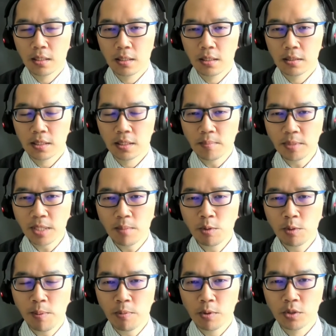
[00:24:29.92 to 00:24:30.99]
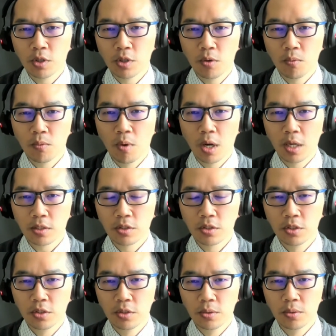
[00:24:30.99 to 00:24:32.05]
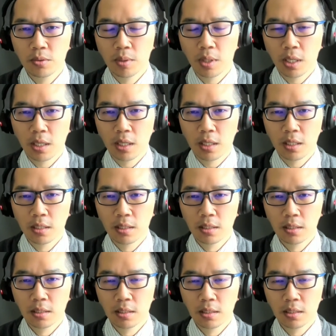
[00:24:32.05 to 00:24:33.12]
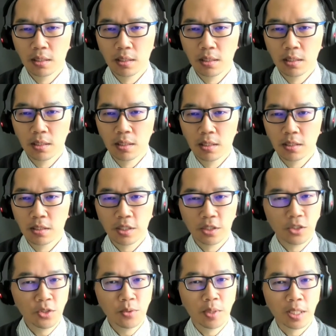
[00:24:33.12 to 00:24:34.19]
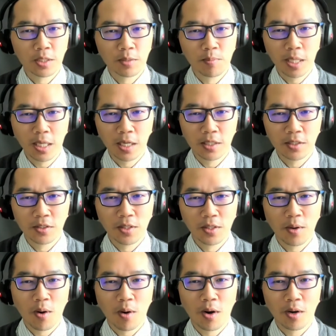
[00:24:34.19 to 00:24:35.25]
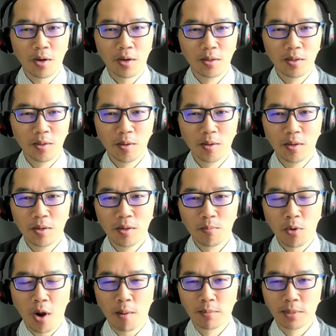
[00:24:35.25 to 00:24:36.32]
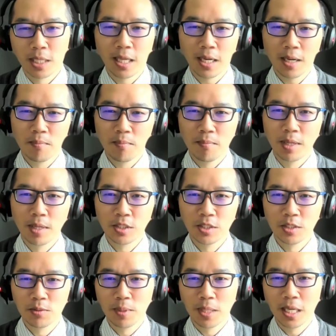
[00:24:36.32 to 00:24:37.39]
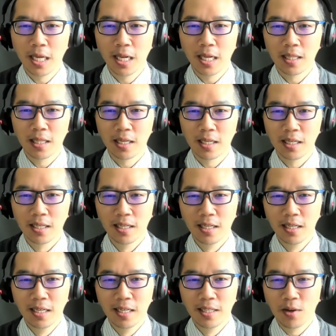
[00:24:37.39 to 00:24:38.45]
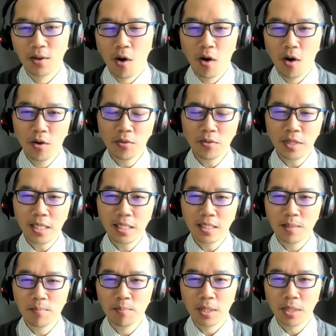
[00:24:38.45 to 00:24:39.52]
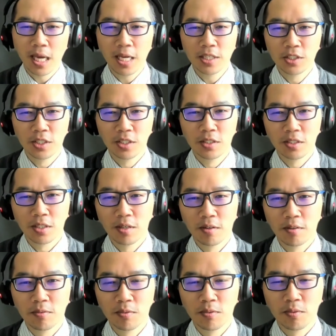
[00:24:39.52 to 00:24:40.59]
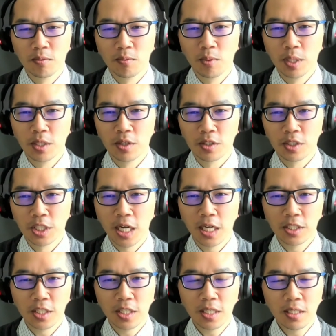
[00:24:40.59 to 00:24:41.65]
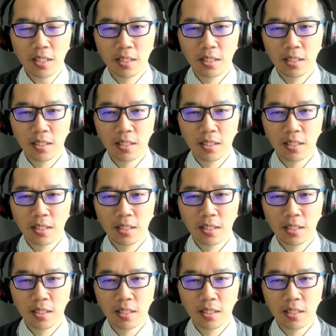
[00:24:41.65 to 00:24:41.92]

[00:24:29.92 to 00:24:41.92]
sometimes people don't want to do this because there are problems. I think I mentioned this at the beginning. Like there are all these implications of when you're changing